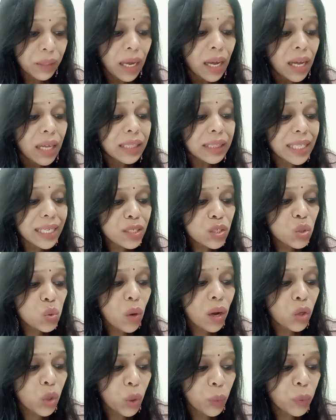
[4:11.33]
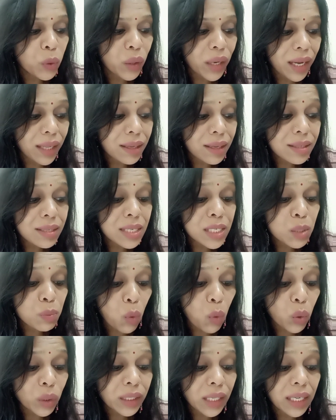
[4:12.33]
These two are grouped together since
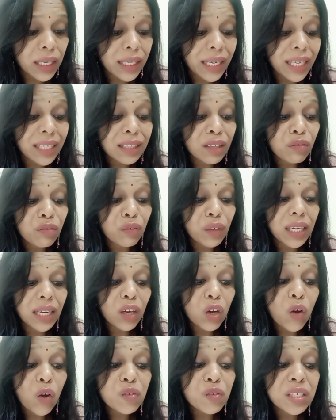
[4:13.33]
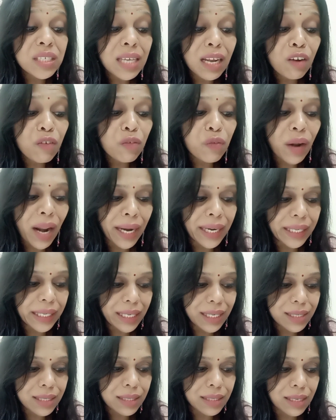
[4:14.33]
both contain the feeling of
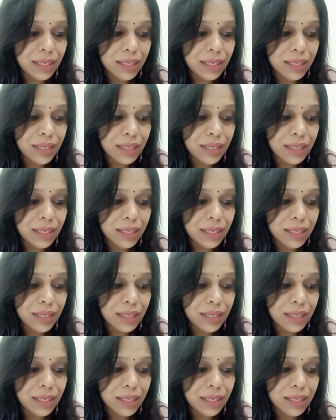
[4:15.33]
self-righteousness,